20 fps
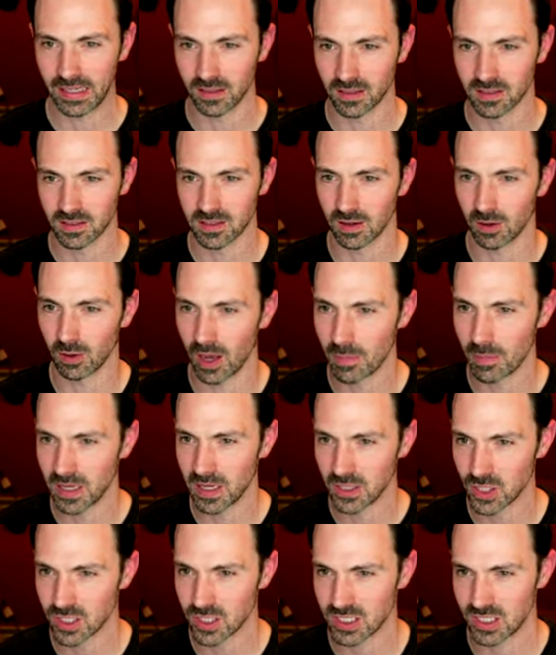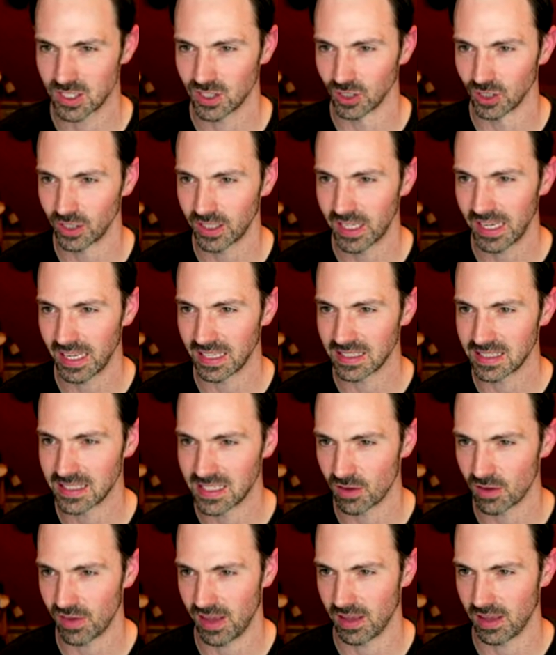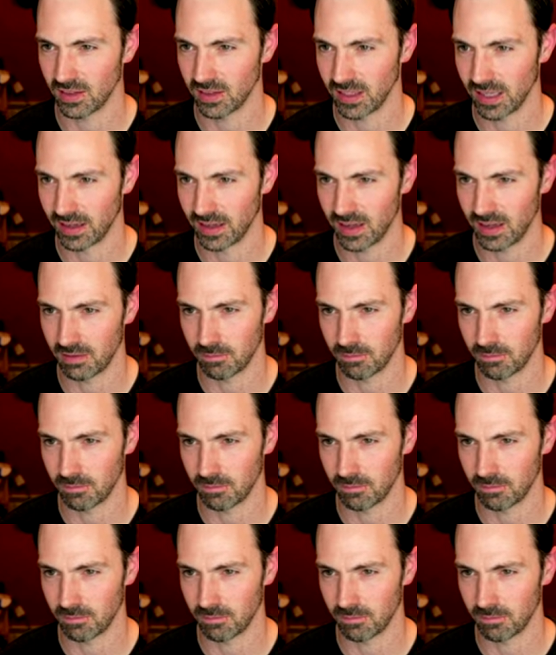So I mean, just looking at stuff like,